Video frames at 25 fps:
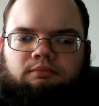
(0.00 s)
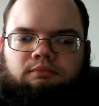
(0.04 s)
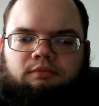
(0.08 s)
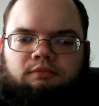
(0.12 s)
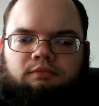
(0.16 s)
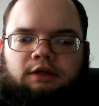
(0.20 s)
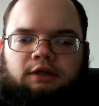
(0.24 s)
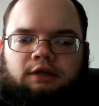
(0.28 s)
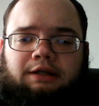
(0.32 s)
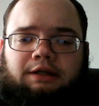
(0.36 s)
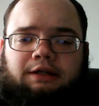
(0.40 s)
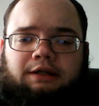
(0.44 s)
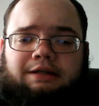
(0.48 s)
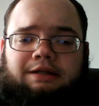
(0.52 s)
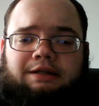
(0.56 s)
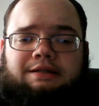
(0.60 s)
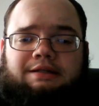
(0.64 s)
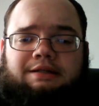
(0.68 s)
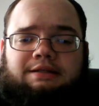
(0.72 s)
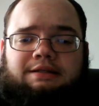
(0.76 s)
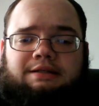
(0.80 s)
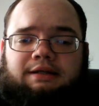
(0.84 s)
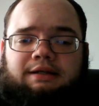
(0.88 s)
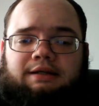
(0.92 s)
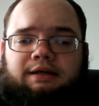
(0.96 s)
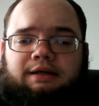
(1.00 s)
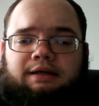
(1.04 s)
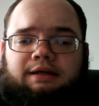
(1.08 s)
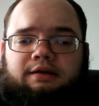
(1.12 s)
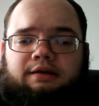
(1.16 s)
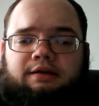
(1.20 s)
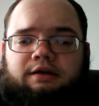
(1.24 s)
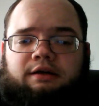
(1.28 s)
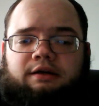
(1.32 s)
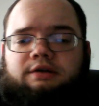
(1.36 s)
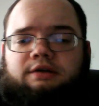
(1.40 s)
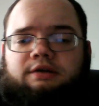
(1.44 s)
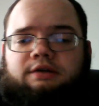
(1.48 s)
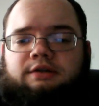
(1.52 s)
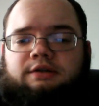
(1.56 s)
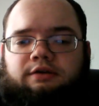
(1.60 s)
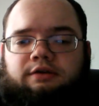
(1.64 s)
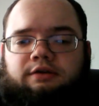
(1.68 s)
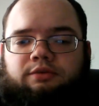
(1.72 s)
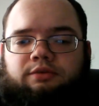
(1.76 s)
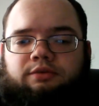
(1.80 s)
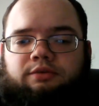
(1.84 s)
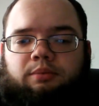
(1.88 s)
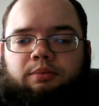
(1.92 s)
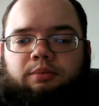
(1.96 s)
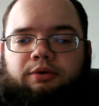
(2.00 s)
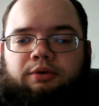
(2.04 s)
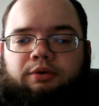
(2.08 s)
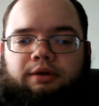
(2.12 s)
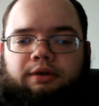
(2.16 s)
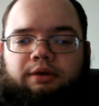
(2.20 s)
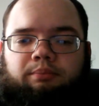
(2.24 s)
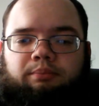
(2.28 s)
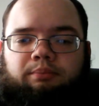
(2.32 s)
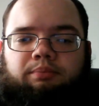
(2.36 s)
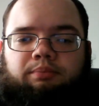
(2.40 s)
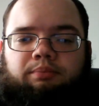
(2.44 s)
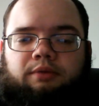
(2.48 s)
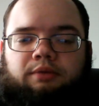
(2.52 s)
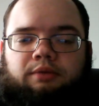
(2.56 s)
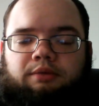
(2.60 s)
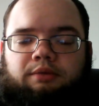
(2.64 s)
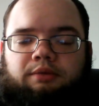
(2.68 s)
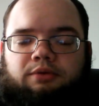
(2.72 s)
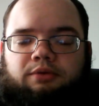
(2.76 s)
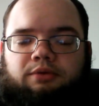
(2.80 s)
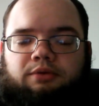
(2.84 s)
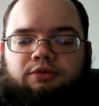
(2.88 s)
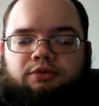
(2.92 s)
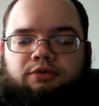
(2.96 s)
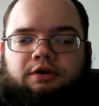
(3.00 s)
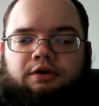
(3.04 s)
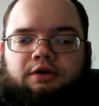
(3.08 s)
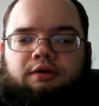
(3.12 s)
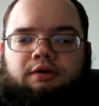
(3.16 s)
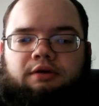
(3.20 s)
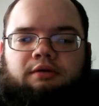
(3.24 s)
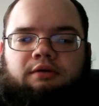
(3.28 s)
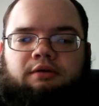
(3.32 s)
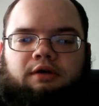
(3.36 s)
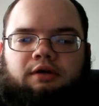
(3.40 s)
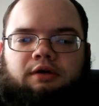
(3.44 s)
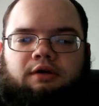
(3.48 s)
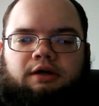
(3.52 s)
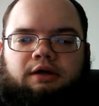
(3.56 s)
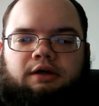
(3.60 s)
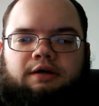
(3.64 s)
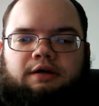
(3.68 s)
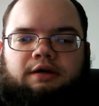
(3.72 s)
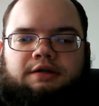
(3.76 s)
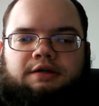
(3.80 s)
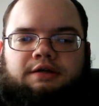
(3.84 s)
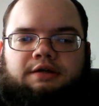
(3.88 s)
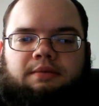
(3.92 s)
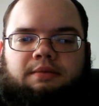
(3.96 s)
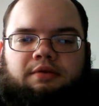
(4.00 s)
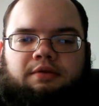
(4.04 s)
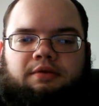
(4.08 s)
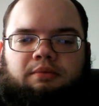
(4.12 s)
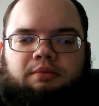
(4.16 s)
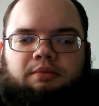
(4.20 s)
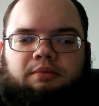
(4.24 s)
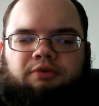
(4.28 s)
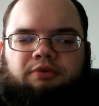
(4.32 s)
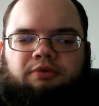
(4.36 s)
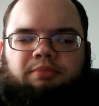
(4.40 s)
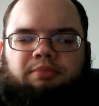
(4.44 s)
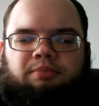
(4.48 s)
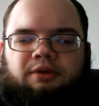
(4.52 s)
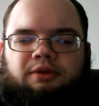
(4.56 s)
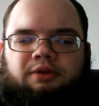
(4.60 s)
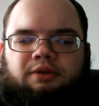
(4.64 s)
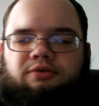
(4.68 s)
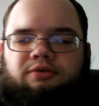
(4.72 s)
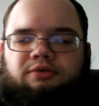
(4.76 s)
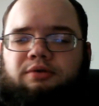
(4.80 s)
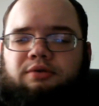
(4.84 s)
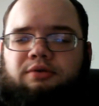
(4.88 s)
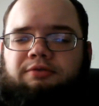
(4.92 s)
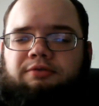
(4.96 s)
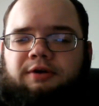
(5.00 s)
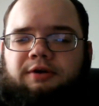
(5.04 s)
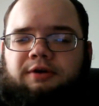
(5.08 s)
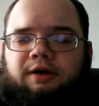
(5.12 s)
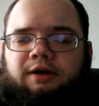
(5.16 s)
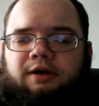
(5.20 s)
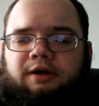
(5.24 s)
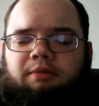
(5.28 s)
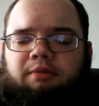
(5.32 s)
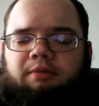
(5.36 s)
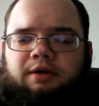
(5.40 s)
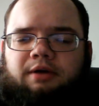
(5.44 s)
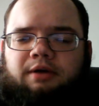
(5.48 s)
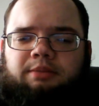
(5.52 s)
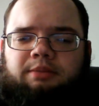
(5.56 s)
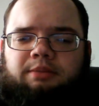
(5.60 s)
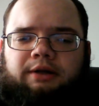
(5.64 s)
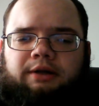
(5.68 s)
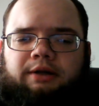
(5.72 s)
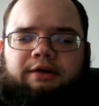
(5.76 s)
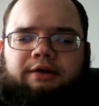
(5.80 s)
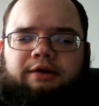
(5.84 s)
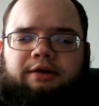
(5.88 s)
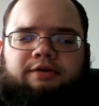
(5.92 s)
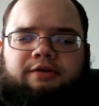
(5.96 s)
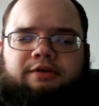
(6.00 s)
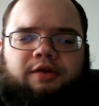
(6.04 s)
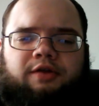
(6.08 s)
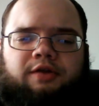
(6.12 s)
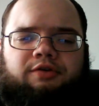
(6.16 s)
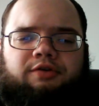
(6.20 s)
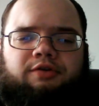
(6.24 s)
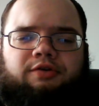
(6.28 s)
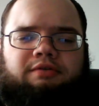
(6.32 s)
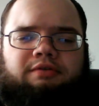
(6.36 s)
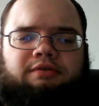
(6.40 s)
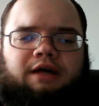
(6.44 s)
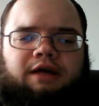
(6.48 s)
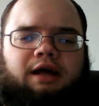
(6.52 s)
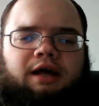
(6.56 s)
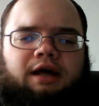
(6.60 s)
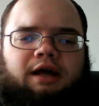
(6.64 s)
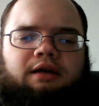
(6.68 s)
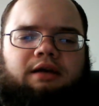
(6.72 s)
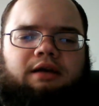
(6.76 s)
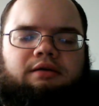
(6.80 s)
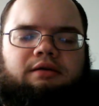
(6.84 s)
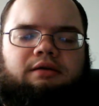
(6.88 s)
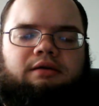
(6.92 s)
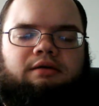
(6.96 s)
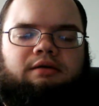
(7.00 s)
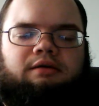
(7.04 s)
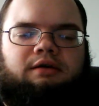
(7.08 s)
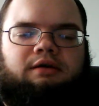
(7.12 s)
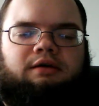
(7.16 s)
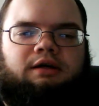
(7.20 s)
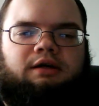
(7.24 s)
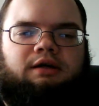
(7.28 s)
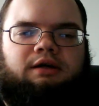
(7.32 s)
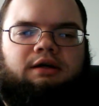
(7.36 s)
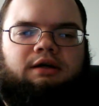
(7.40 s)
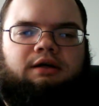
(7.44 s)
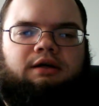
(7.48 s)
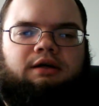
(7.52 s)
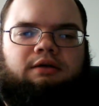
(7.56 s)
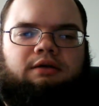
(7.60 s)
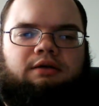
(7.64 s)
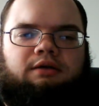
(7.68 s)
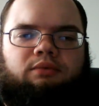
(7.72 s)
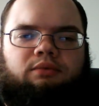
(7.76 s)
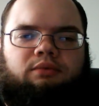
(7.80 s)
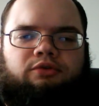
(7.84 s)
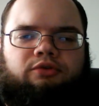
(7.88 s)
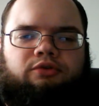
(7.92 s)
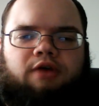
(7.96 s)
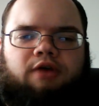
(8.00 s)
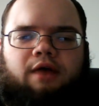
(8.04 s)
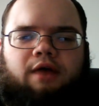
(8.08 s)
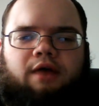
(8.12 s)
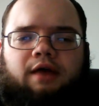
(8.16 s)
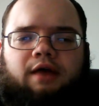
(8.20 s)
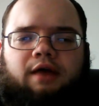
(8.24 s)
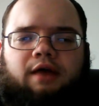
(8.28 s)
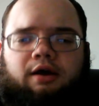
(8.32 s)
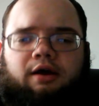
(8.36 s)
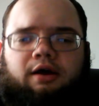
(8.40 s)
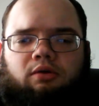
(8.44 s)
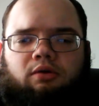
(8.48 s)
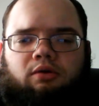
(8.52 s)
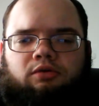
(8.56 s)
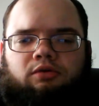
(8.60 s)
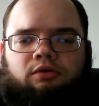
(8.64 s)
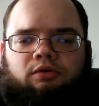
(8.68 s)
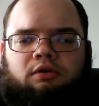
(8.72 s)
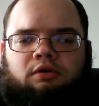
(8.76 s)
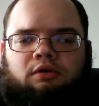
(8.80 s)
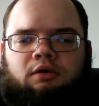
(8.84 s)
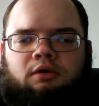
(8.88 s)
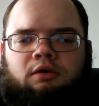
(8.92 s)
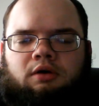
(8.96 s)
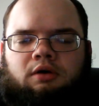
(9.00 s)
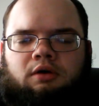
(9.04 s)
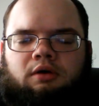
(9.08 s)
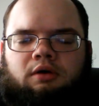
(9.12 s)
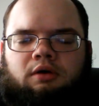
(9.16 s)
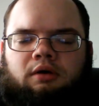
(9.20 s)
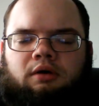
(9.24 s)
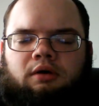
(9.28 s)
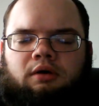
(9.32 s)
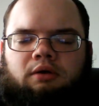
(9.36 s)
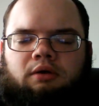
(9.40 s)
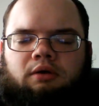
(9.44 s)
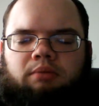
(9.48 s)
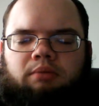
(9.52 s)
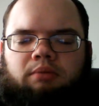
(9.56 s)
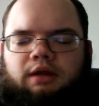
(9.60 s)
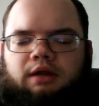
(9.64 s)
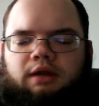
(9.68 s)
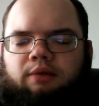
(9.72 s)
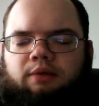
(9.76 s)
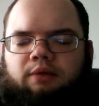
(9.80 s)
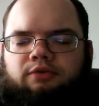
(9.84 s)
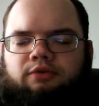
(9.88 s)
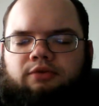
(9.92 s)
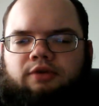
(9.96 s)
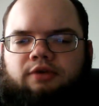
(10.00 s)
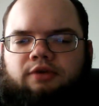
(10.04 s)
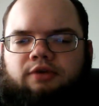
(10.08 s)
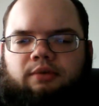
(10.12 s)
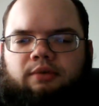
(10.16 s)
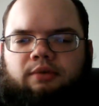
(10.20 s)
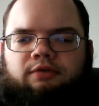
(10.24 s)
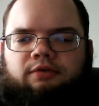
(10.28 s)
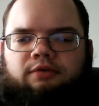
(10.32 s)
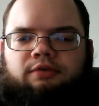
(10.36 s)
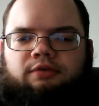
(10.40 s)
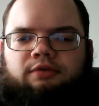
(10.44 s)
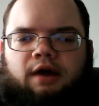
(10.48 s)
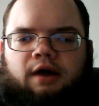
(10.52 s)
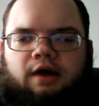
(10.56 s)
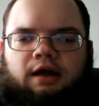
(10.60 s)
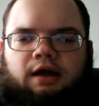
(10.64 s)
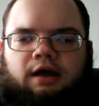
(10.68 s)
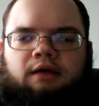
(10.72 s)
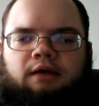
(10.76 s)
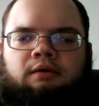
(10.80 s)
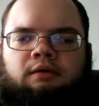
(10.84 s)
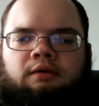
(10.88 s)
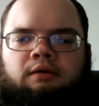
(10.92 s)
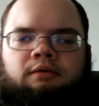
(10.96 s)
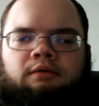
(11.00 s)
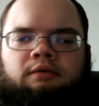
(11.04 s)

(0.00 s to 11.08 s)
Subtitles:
Needless to say, the dark secrets were pretty amusing. Some of them have been sort of figured out by the players, others have not. We'll see how that goes. But that was Friday.